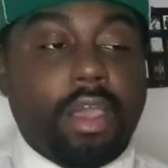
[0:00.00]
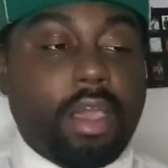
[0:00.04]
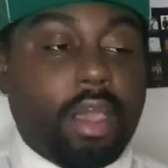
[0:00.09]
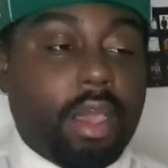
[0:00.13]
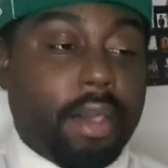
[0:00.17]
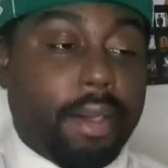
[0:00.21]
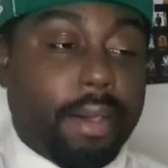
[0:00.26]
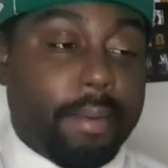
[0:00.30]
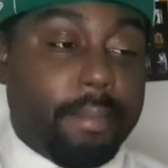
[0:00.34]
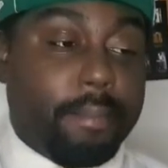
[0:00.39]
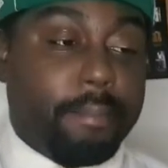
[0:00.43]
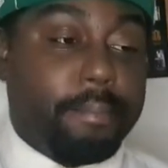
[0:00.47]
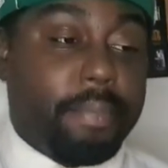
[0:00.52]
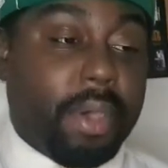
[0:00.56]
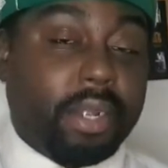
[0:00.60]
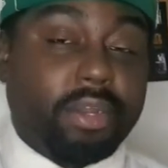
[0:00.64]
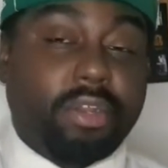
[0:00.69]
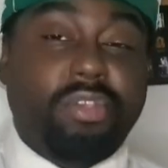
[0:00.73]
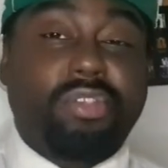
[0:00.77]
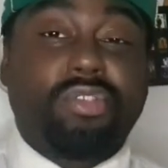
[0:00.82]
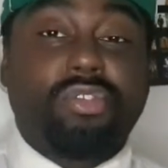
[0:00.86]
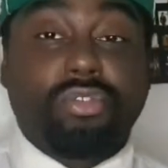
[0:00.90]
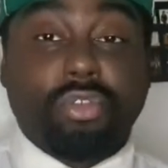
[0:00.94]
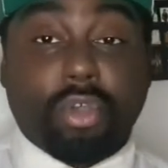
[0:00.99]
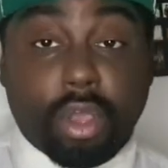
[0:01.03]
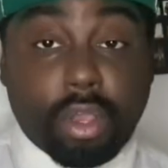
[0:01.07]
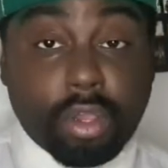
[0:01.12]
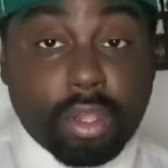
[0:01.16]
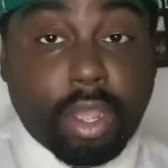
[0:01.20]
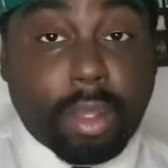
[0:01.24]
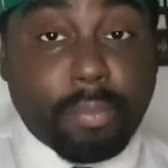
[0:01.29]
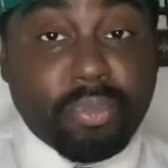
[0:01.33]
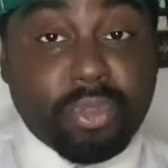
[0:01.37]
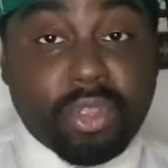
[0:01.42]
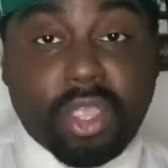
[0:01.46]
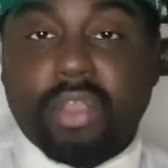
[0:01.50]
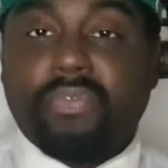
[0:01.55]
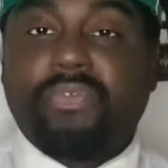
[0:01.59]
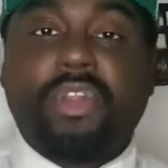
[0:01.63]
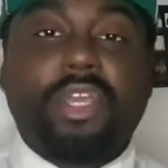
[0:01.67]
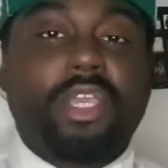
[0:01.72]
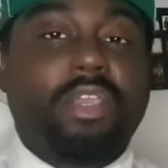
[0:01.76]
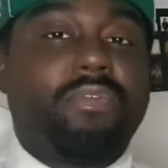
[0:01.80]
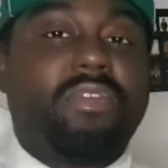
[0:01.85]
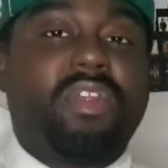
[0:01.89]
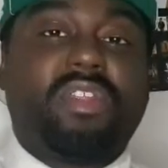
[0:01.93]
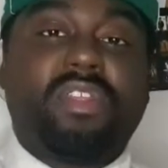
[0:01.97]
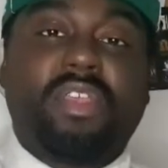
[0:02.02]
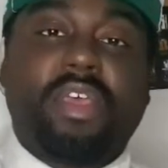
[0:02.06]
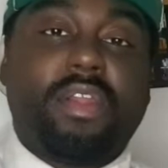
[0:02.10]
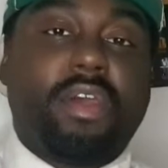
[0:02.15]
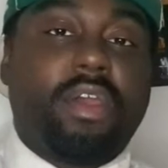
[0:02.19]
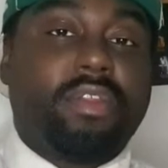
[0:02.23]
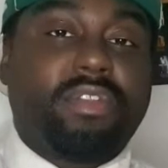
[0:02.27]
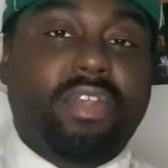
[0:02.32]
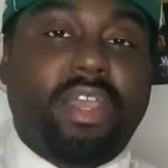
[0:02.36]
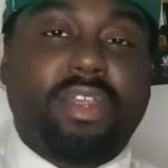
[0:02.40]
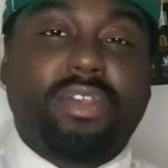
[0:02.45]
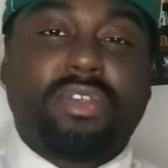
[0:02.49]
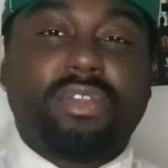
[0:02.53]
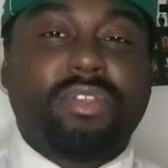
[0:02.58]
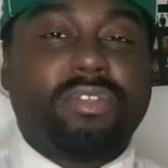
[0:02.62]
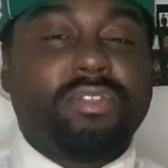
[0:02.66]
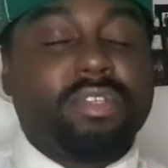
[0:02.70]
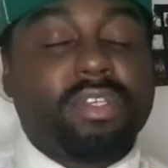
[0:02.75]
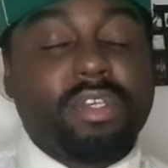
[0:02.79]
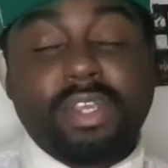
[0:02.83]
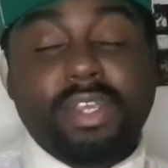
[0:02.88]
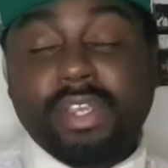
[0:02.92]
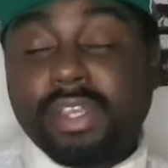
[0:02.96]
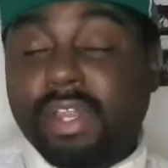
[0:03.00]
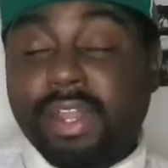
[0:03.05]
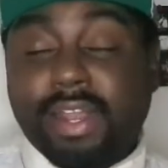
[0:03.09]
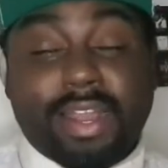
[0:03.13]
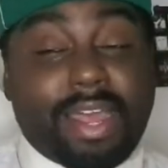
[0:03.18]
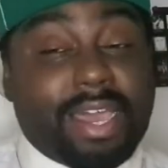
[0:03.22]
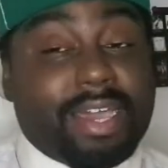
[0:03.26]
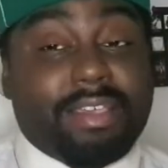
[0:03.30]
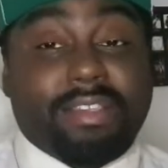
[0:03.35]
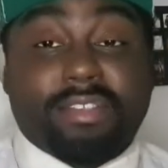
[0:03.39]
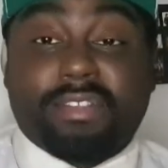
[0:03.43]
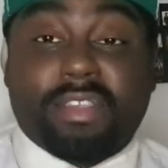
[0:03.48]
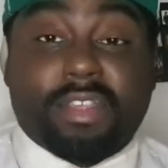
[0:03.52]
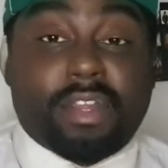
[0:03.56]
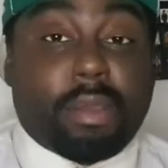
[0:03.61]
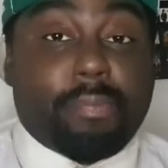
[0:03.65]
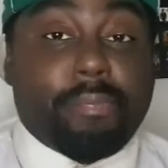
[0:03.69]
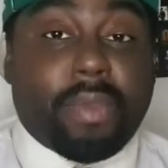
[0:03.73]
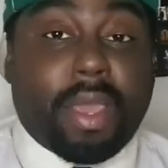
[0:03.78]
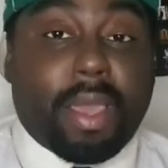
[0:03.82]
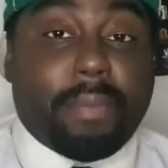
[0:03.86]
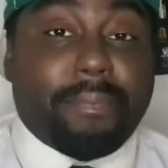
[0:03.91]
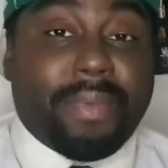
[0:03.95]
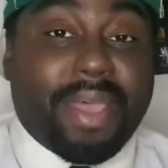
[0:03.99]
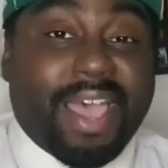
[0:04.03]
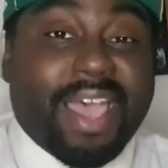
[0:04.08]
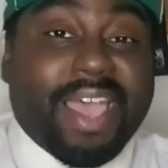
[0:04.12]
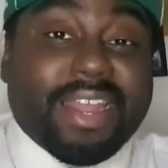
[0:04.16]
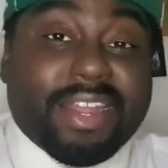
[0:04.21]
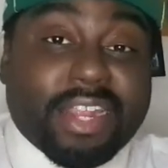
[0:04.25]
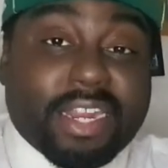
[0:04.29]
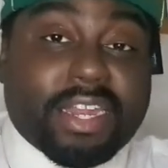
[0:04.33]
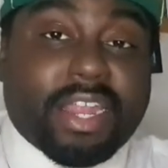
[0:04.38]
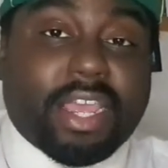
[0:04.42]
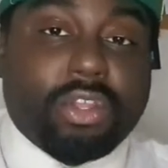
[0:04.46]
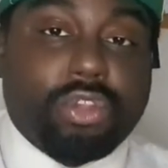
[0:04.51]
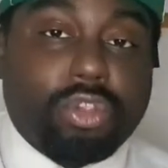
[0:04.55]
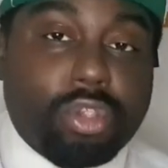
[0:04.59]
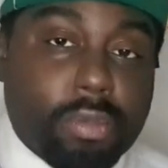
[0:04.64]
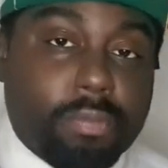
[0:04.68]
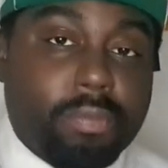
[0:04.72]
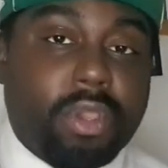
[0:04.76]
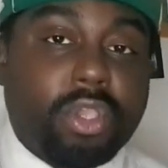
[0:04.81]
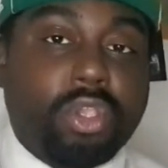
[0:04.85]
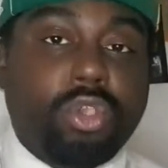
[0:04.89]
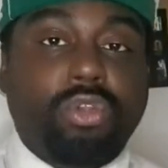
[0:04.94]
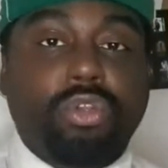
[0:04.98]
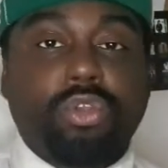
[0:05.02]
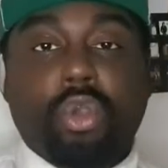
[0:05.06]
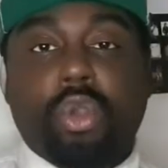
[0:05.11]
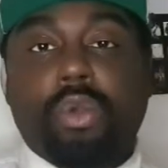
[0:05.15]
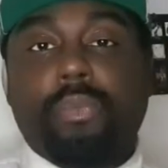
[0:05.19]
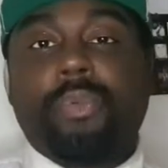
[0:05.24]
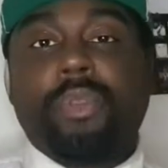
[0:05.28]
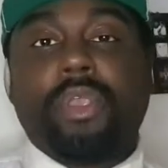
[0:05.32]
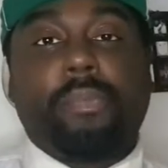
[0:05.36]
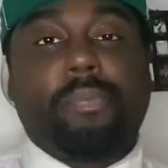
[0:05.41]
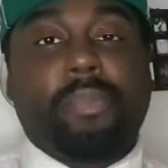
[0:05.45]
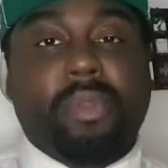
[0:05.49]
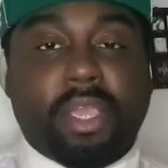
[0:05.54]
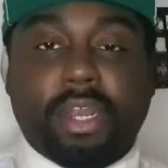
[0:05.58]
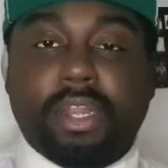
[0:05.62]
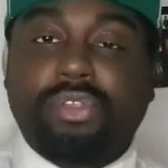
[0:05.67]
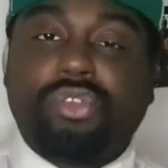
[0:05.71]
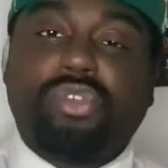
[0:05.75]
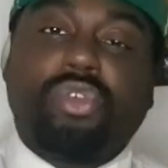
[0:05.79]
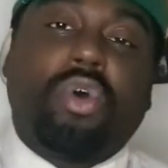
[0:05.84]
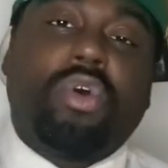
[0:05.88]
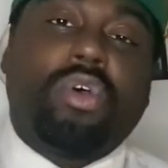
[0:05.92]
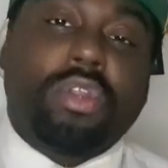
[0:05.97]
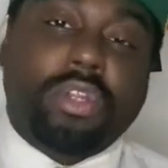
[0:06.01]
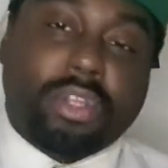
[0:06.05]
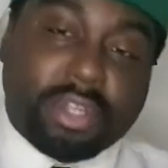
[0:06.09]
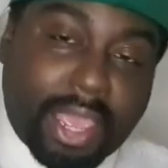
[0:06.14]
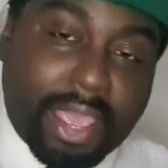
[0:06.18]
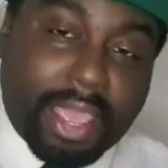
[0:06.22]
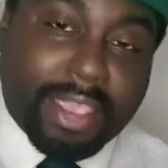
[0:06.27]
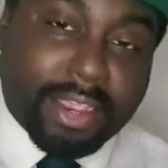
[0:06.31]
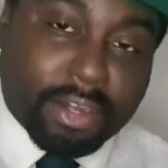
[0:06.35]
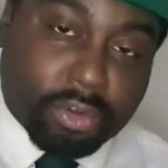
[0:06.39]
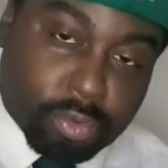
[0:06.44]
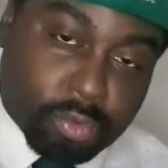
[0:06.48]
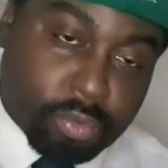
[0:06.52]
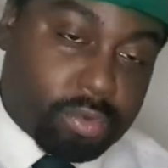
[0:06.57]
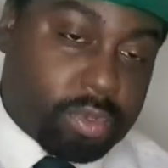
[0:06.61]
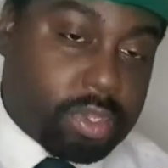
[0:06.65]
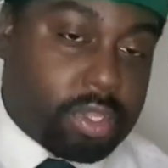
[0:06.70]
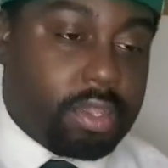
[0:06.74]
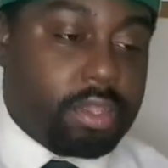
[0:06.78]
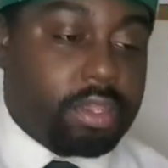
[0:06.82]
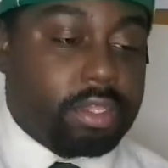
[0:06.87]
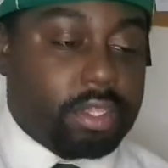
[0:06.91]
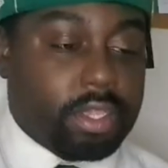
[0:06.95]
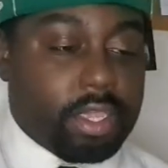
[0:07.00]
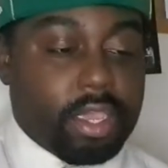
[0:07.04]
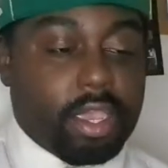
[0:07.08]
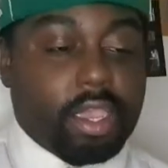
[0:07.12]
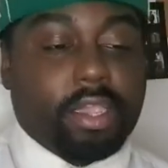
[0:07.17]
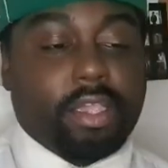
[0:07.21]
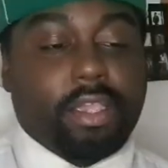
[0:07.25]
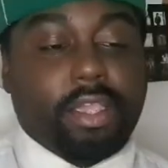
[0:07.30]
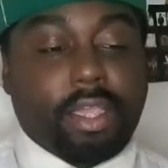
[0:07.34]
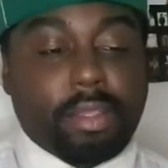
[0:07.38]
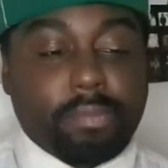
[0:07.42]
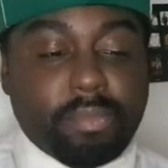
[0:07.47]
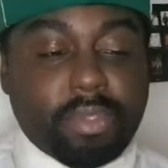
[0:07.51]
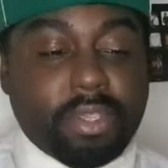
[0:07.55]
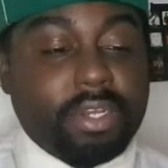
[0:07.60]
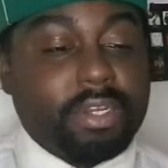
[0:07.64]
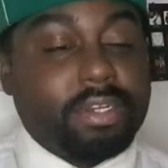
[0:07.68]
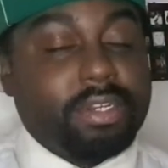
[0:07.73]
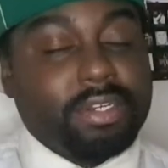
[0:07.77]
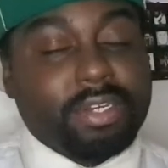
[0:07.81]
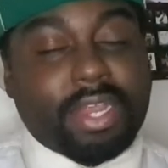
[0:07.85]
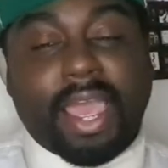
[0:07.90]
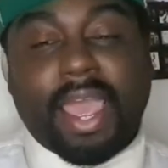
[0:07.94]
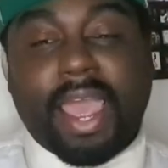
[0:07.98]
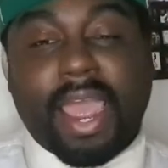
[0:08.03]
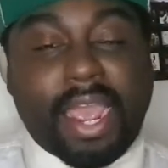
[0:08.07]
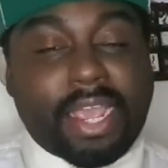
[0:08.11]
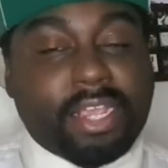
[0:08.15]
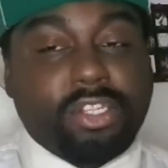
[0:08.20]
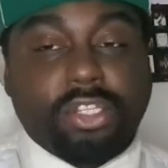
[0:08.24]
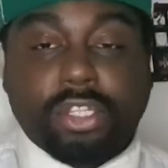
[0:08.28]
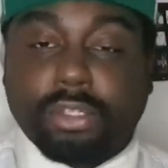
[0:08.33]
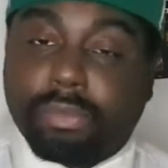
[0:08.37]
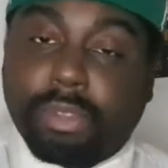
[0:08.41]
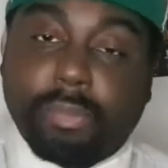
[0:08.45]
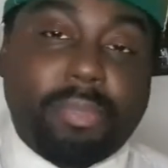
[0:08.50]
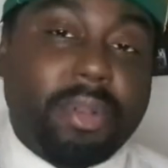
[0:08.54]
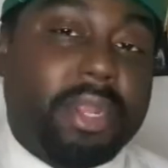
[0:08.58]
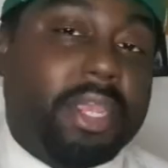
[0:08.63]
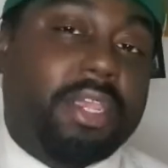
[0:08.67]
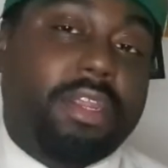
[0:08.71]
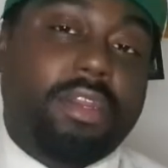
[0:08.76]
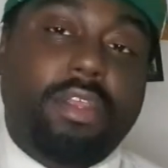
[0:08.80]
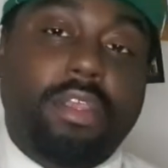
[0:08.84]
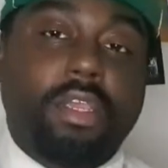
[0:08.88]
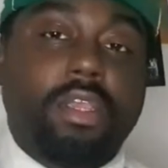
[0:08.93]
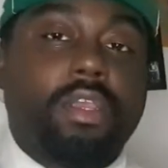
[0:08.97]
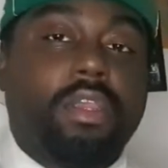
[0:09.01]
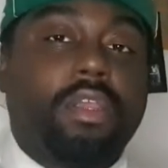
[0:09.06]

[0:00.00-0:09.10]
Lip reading: But the song, I'm definitely giving a 10 out of 10. Because like I said, I'm adding that to my Utopia playlist on Tidal. Yeah, get me? That has to be played.